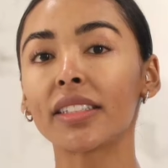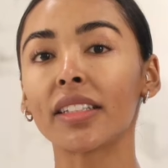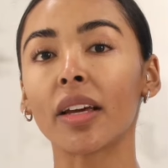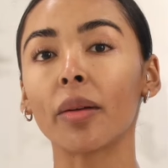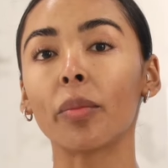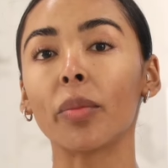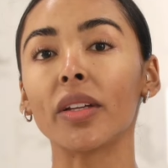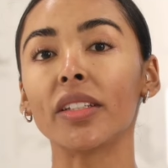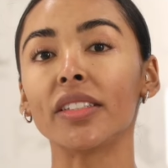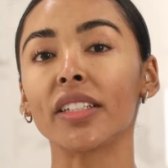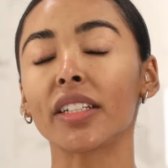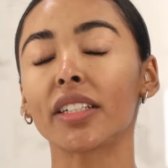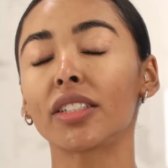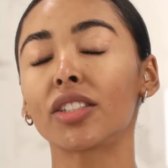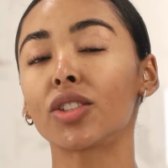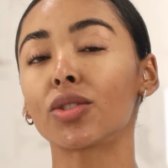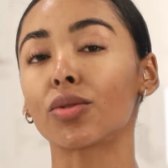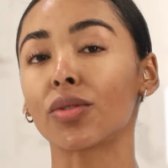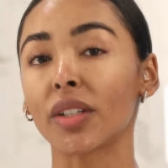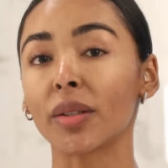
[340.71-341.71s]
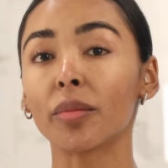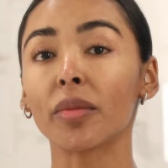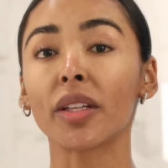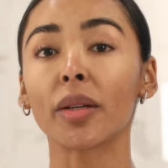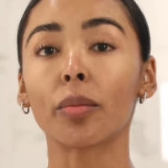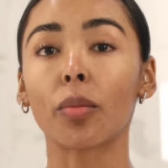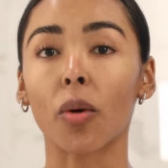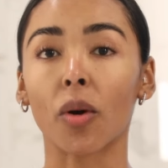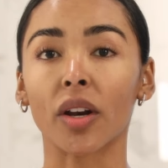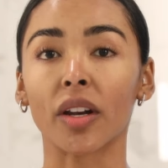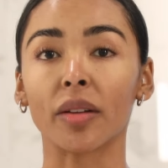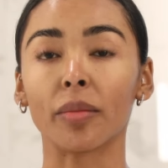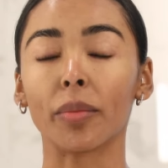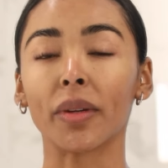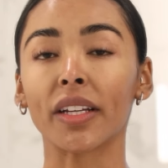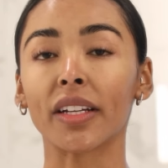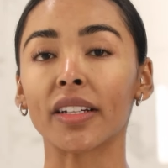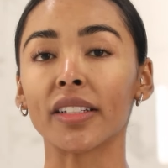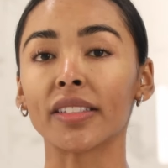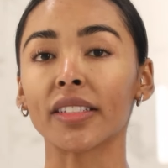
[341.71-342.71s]
step is extremely important
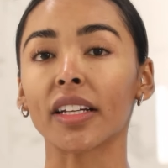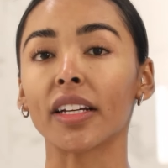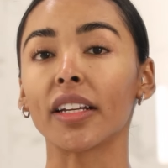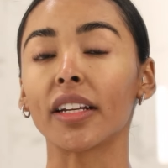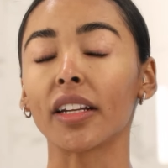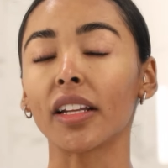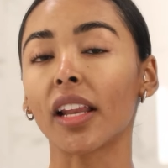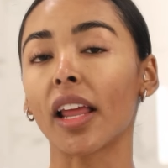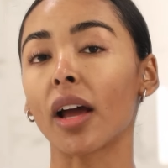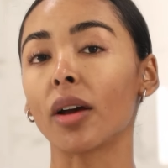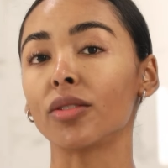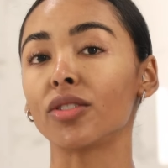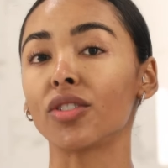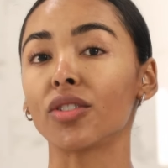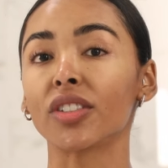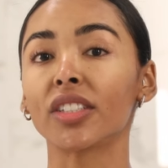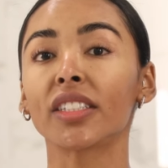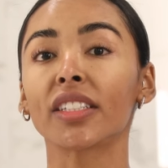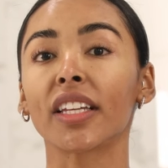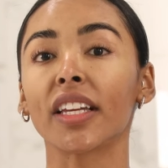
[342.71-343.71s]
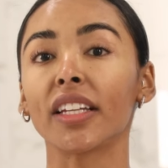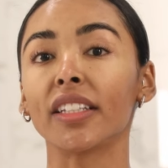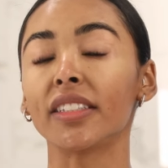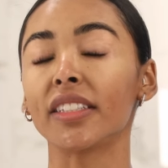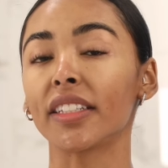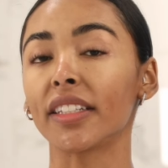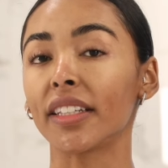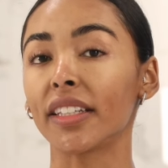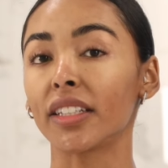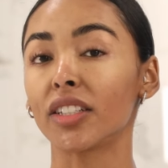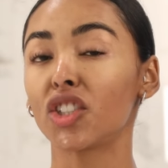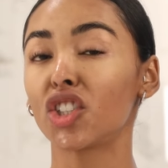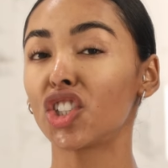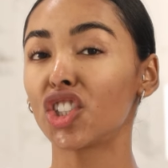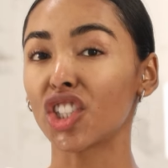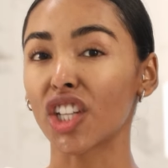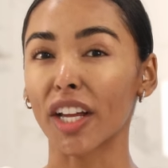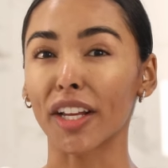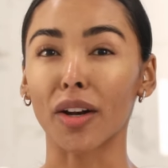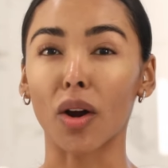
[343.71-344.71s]
because it allows your skin to
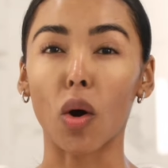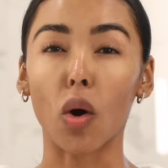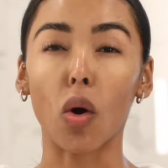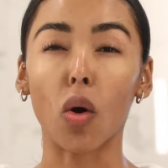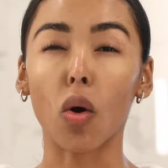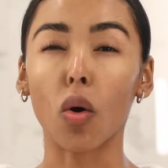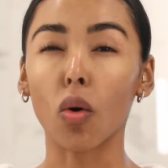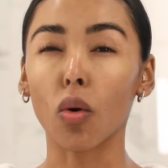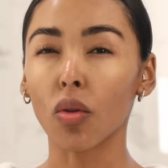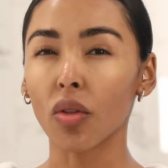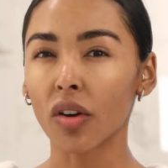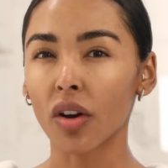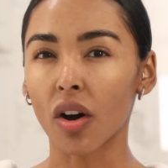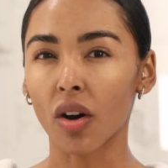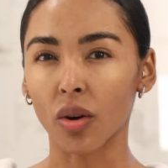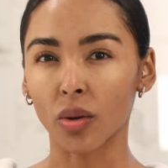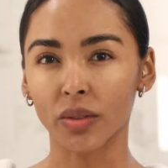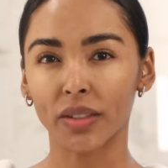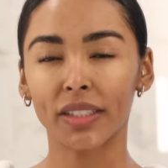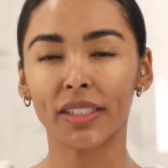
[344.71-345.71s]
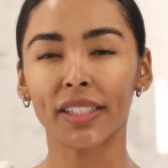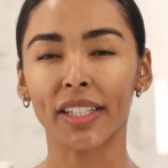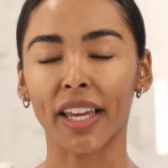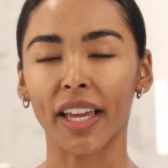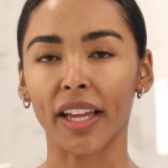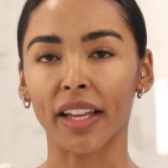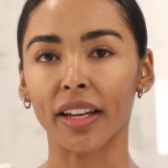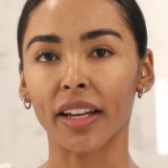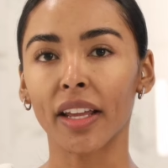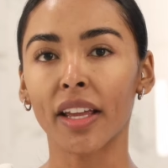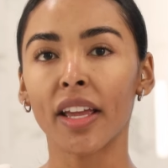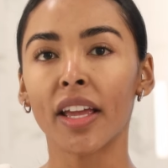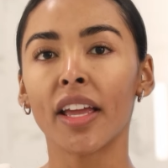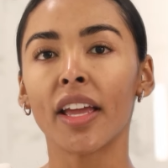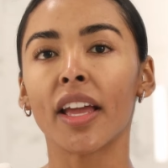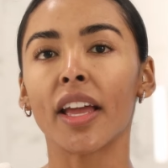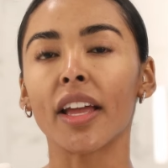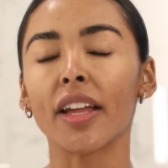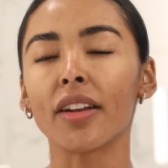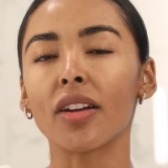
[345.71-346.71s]
shed all the old skin
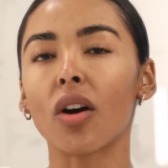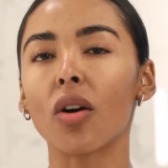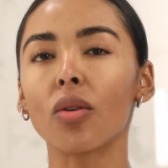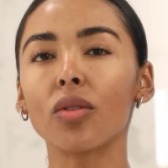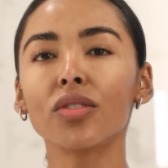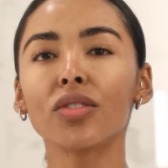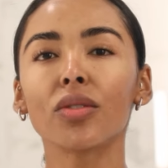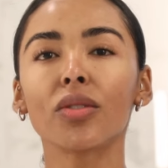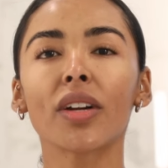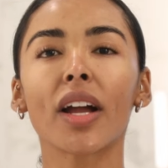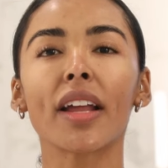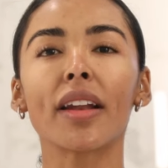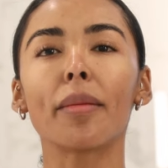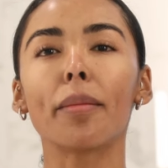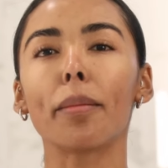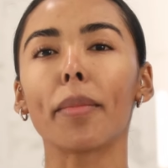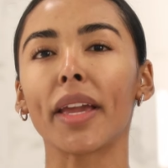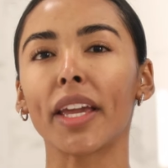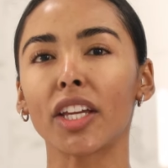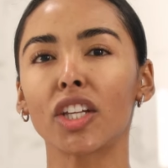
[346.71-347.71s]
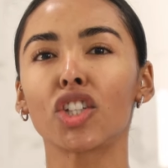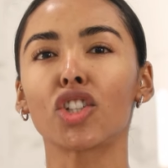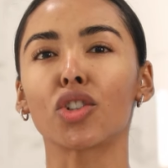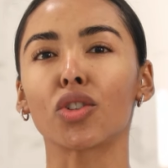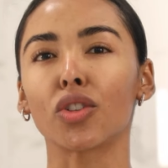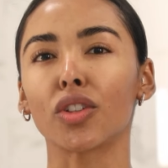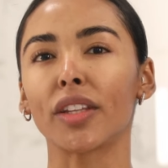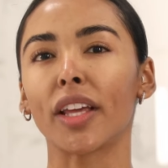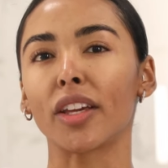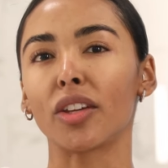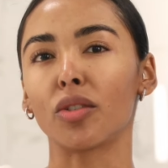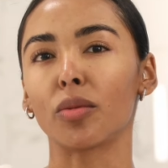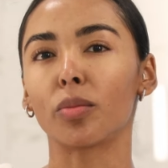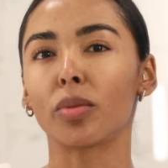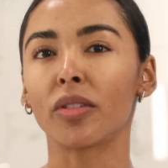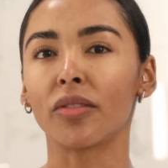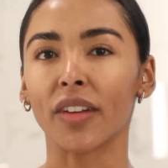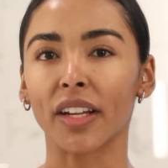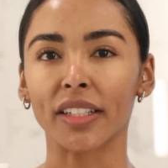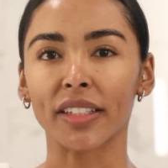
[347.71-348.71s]
and also kind of make sure that you
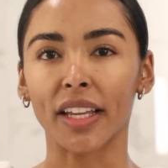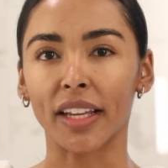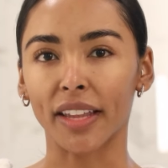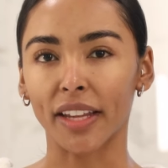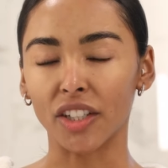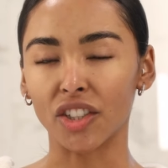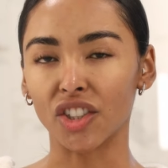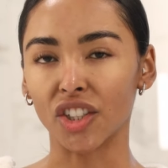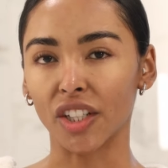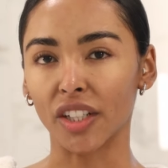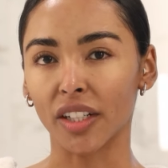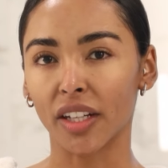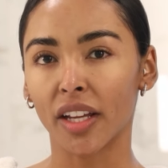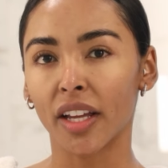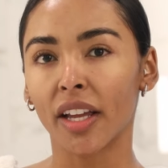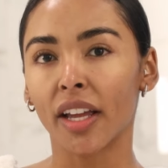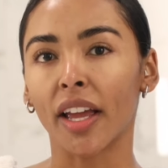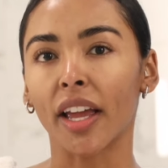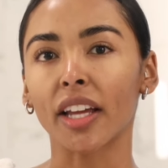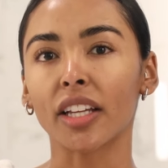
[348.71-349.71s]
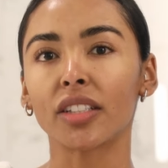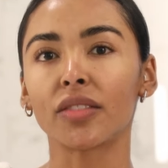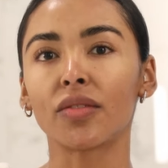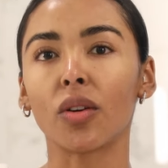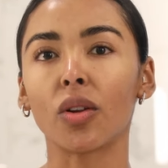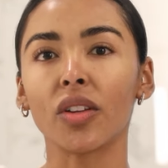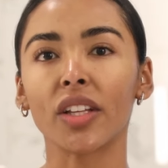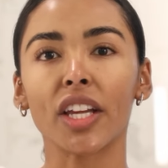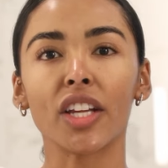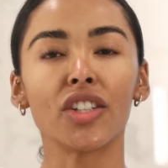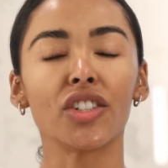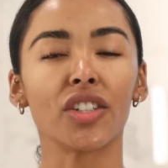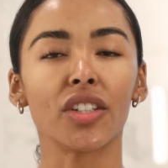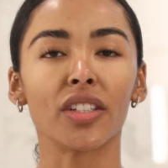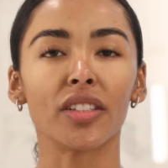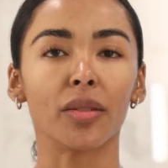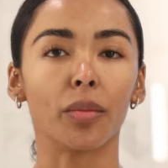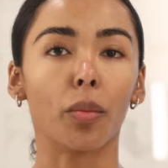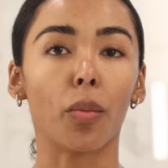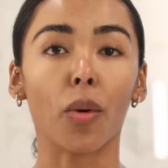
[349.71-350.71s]
prevent aging. Exfoliation
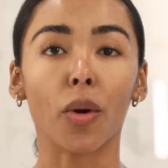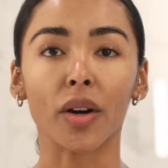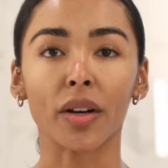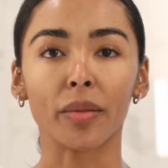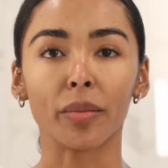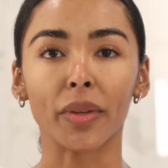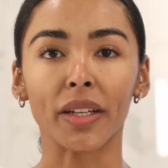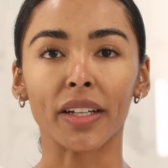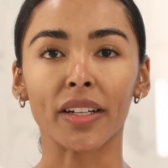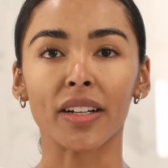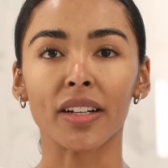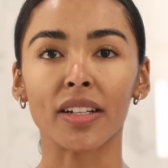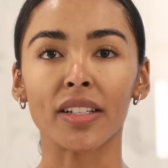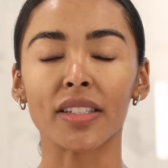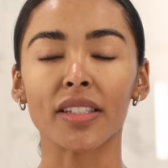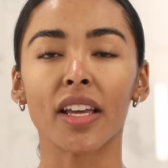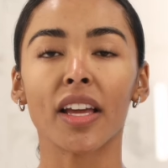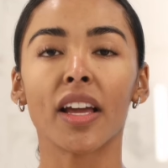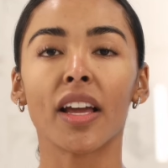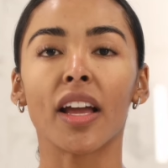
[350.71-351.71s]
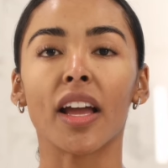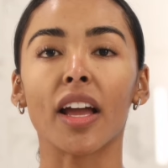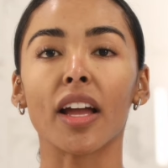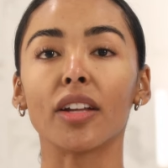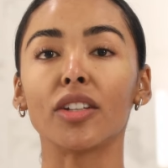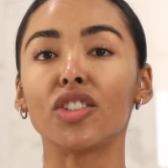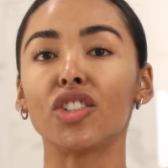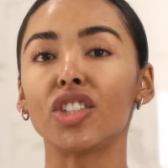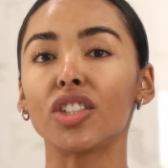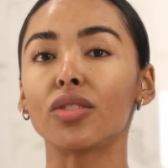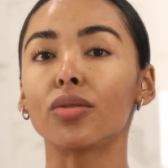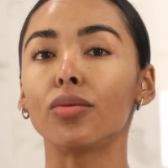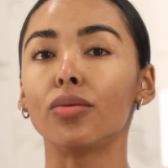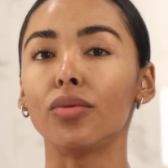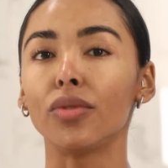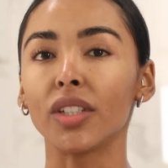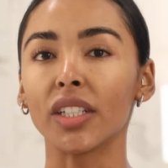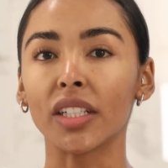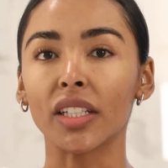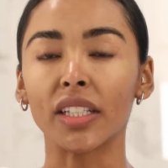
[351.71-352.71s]
is important because it just
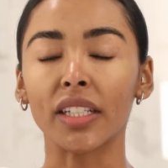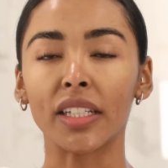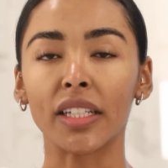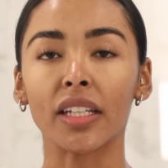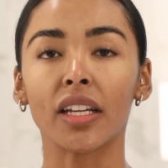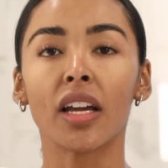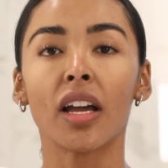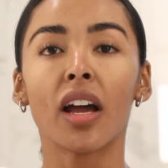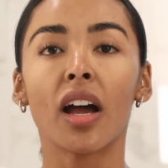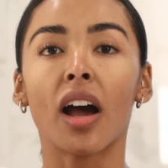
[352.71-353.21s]
really